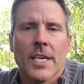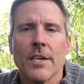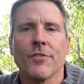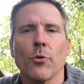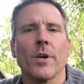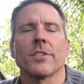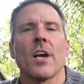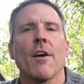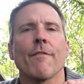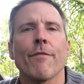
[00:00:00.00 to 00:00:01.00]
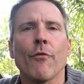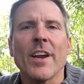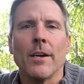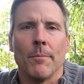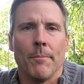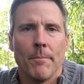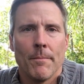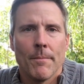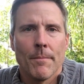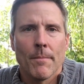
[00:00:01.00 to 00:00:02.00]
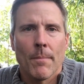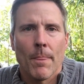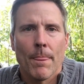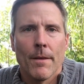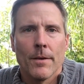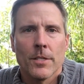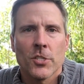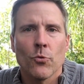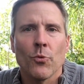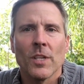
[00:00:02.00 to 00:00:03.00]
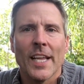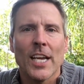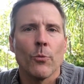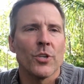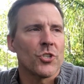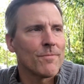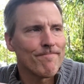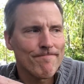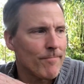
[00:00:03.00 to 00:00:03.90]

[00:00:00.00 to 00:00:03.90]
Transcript: Give to us freedom to relinquish